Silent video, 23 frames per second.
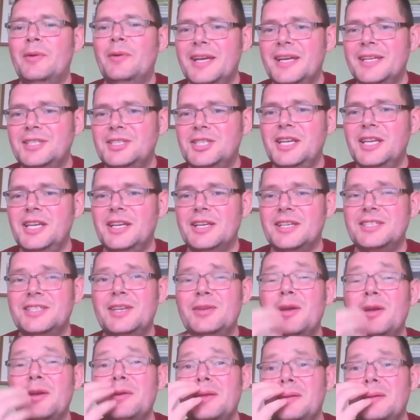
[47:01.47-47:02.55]
at
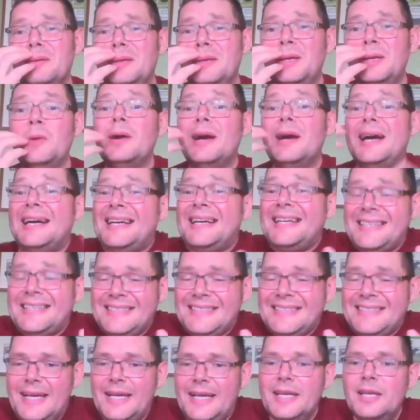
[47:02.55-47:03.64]
Genus, you know,
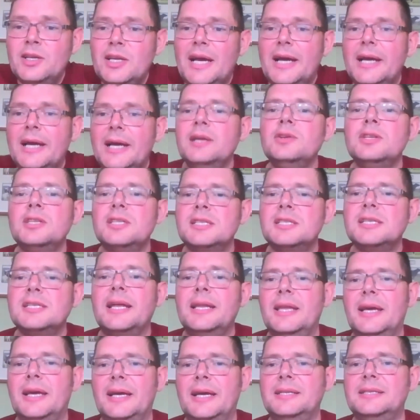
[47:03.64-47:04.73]
I
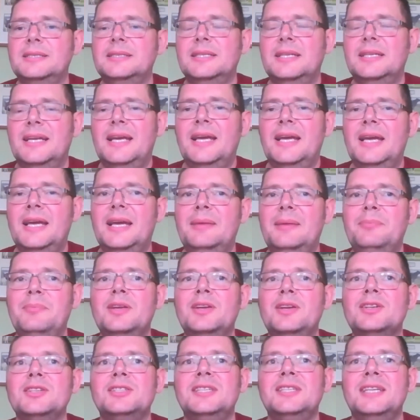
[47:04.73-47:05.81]
understand that,
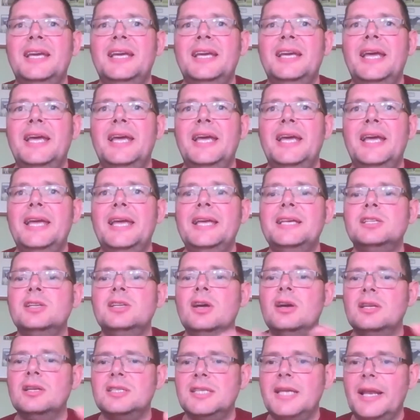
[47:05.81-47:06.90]
because it's
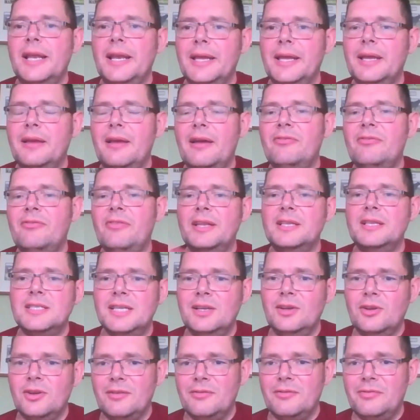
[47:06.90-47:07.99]
not selling a
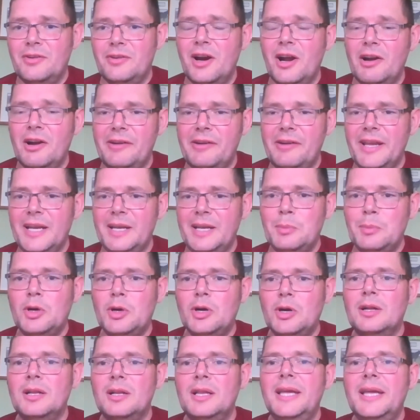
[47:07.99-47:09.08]
fancy looking Ferrari
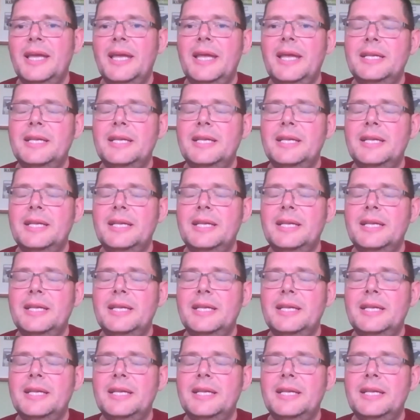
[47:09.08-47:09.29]
anymore.